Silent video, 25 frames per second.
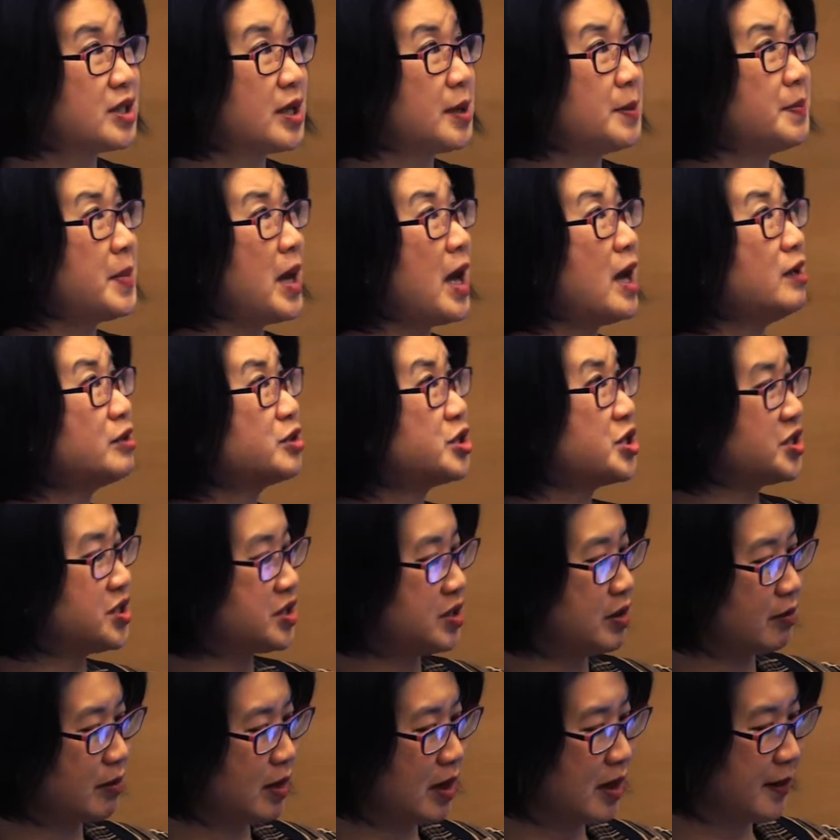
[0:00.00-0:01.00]
Al
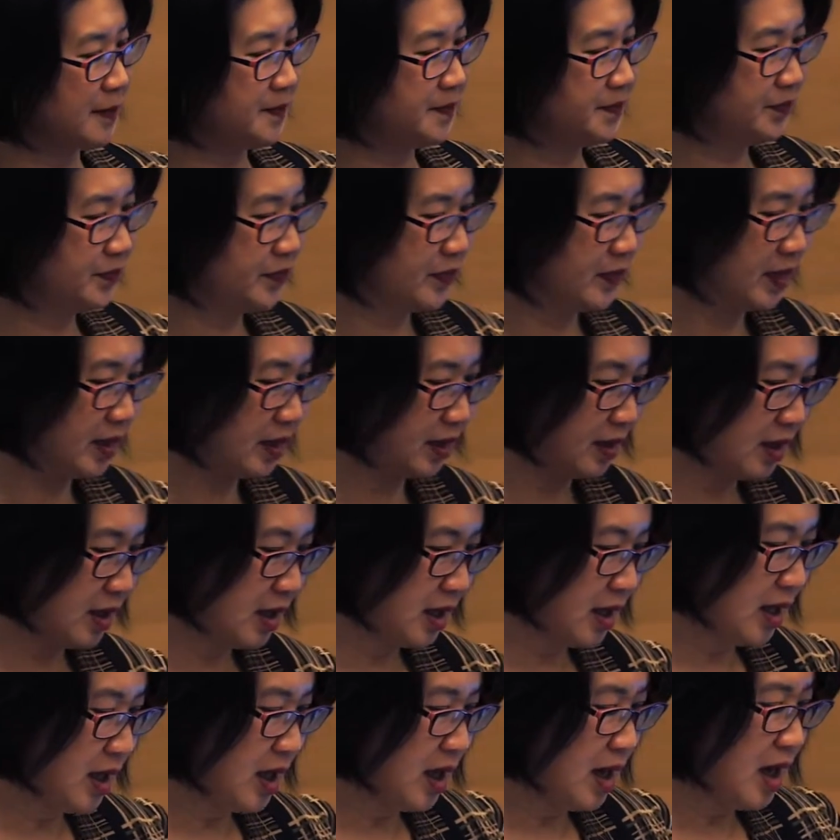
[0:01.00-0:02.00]
Jazeera.
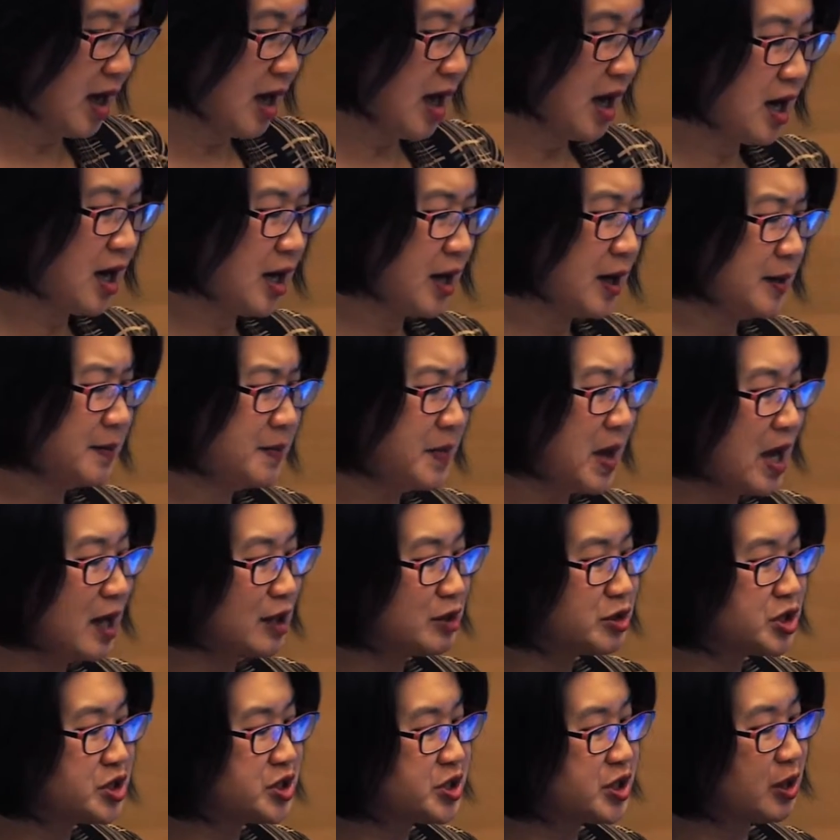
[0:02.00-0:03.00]
Al
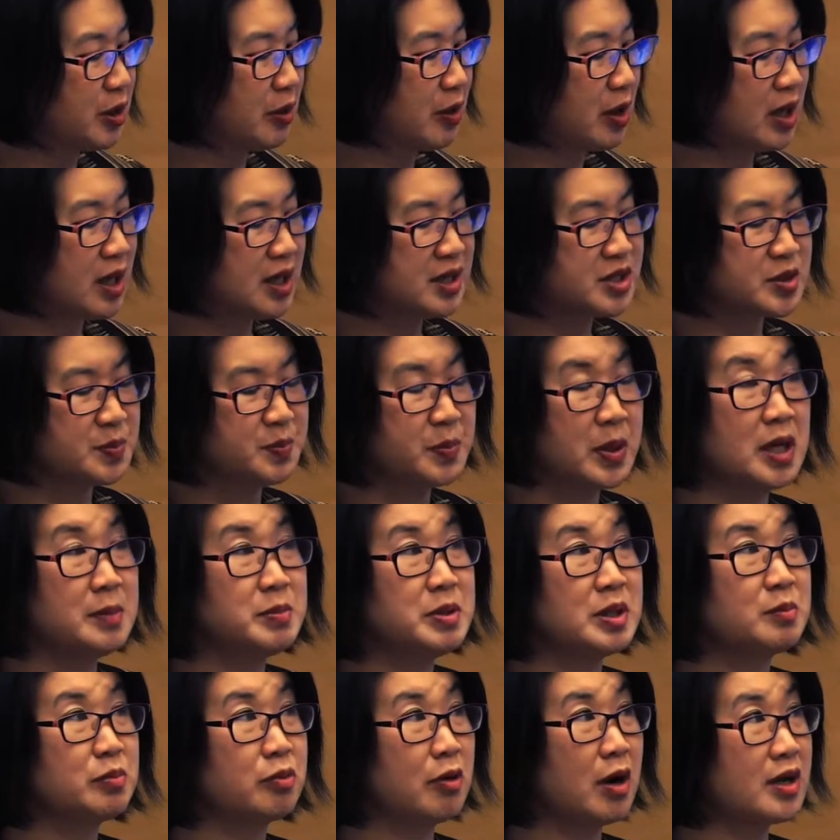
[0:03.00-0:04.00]
Jazeera is a
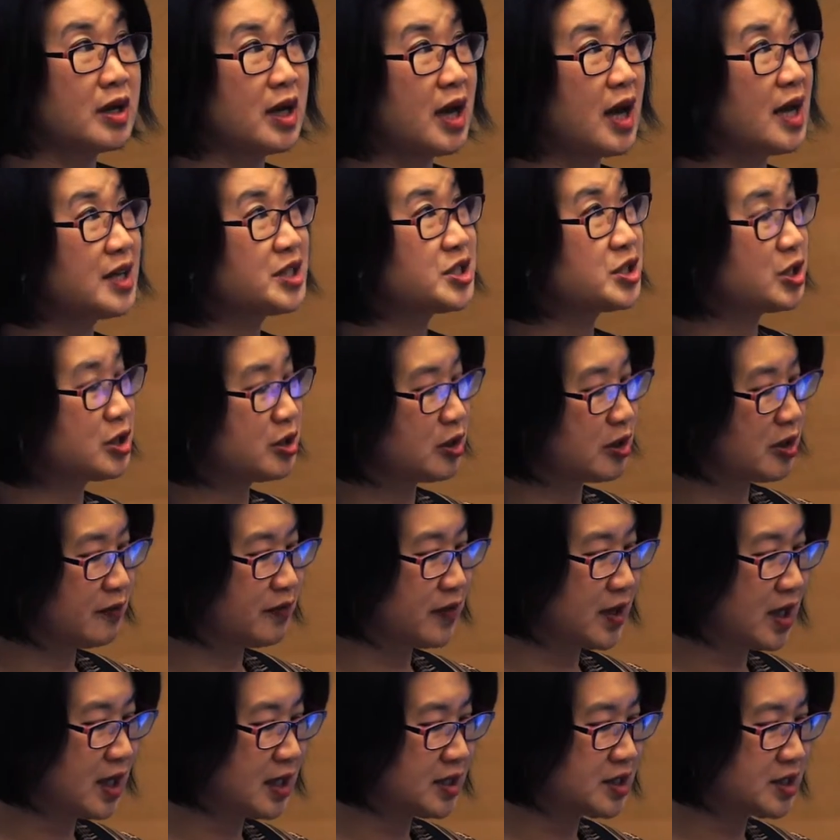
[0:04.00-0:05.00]
public broadcaster of
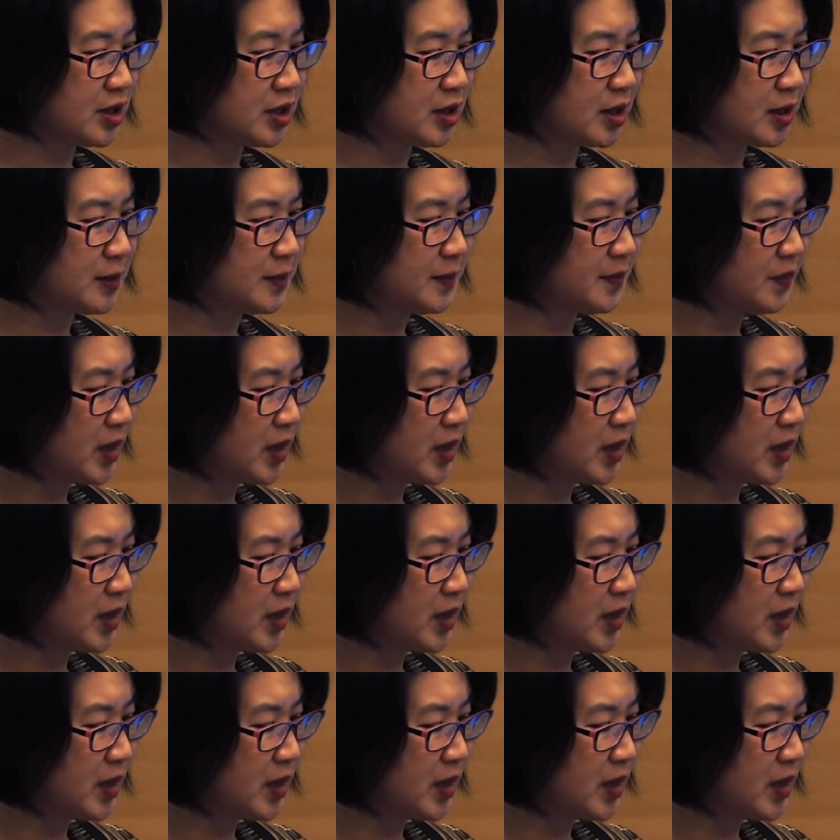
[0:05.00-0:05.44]
Qatar.